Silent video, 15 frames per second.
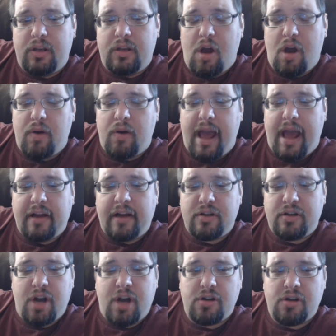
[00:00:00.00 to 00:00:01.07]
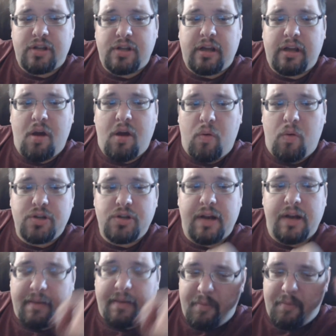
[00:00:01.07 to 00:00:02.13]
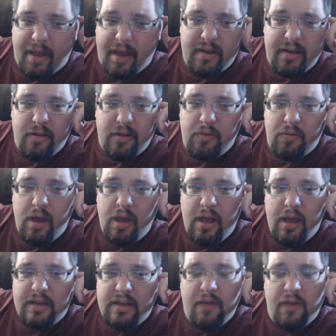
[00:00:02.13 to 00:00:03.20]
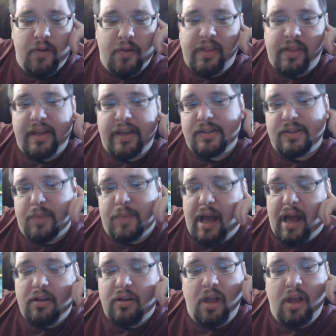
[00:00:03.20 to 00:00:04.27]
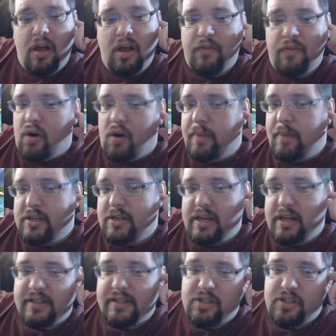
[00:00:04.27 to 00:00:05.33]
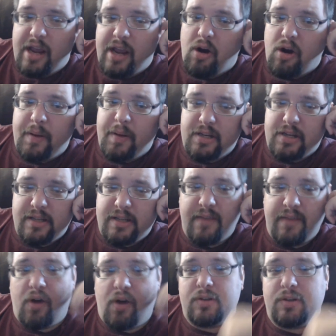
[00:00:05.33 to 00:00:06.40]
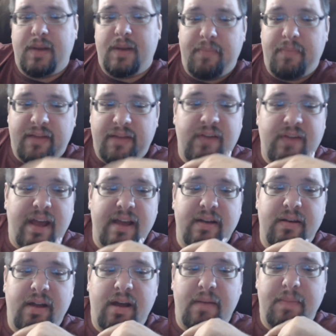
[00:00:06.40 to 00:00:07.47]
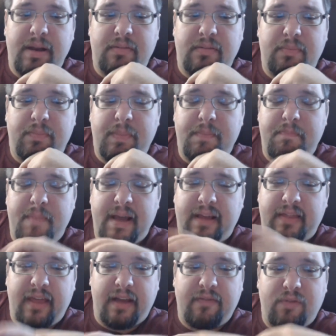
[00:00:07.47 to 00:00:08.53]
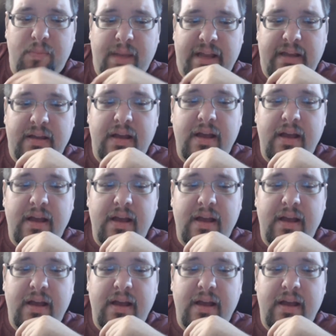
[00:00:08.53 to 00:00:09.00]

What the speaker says: knowing how your turn's going to go, what your enemy might do, different things. But I love RPGs, and JRPGs have always been a been big thing for me.